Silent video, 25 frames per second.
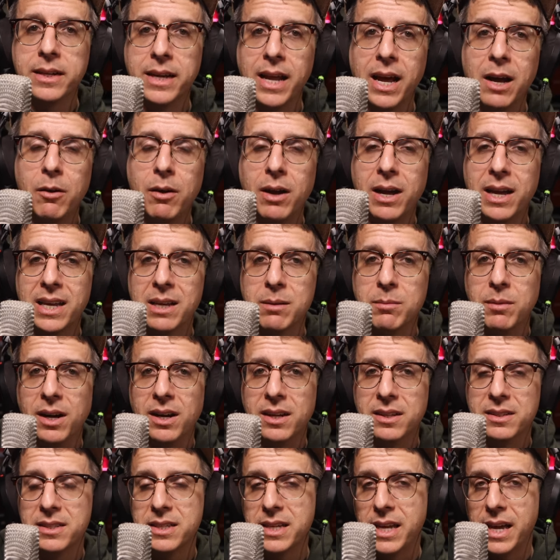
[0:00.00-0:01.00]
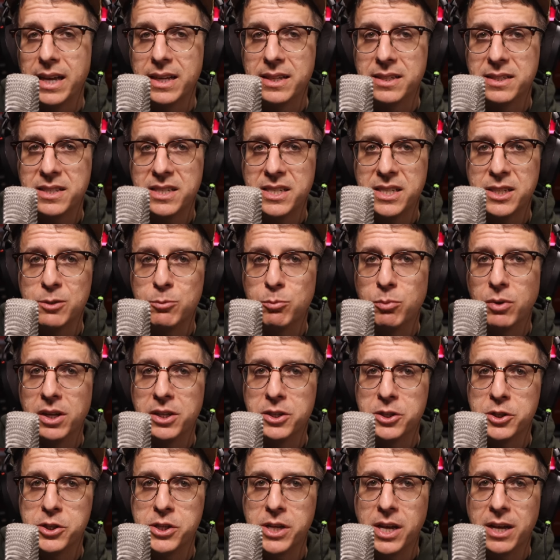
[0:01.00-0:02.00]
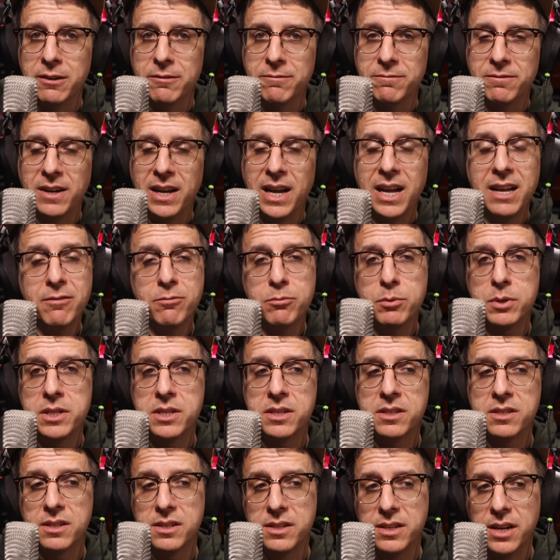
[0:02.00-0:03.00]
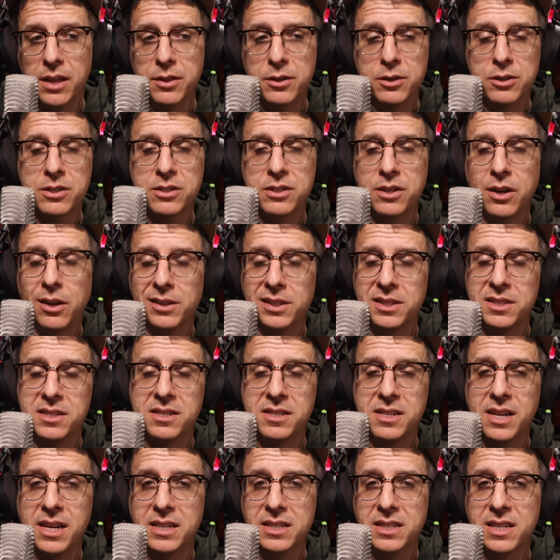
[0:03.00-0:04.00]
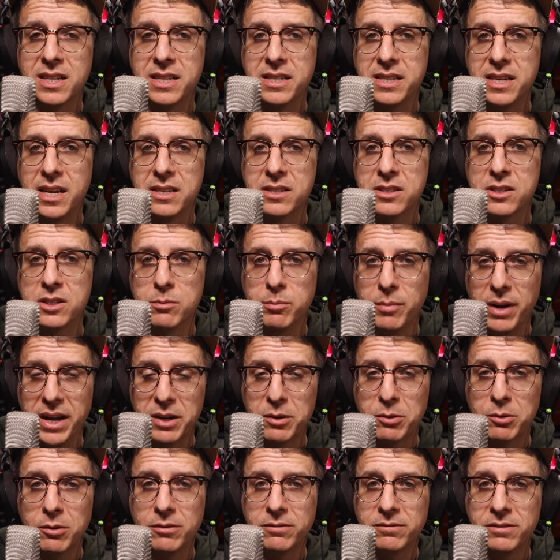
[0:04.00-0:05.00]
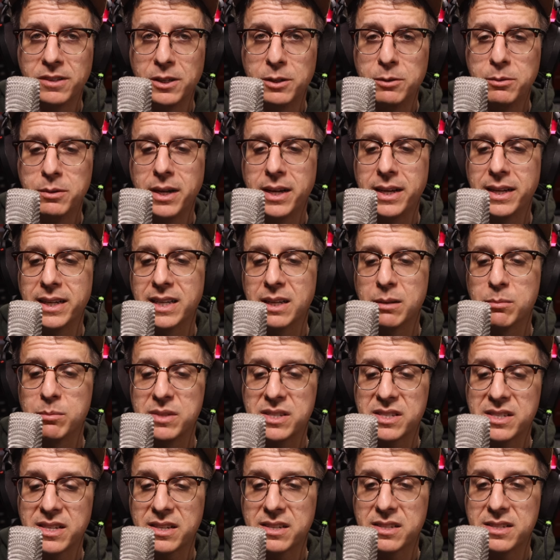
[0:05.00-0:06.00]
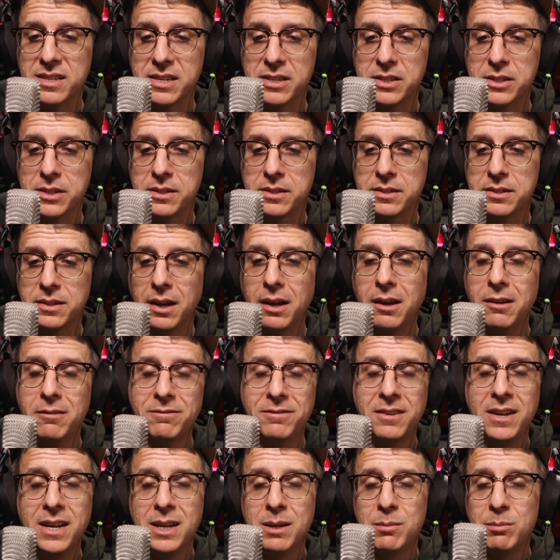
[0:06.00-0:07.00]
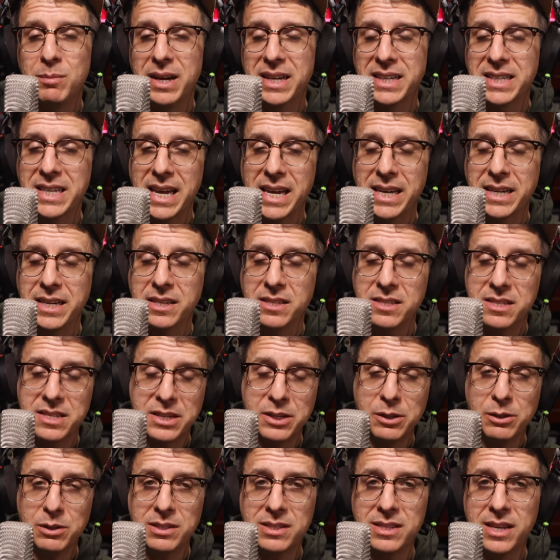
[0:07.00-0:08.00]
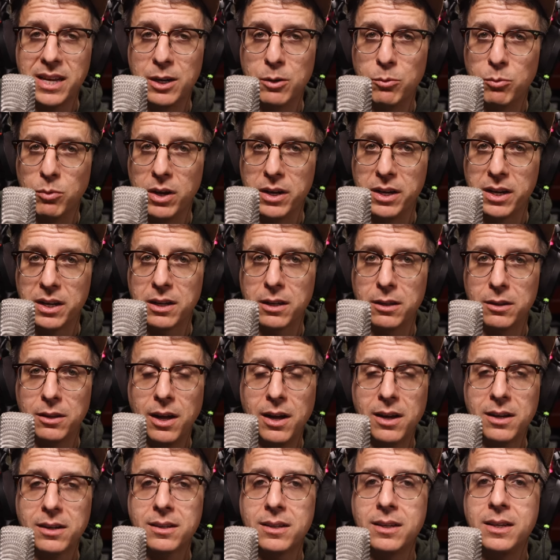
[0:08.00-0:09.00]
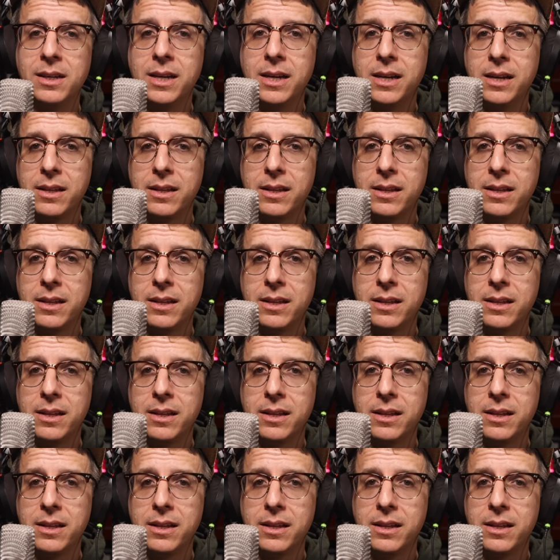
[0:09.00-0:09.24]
Now I am on the NT1 gen 5, which is another solid-state condenser microphone. I am 6 inches off. My gain is still set at 1 o'clock.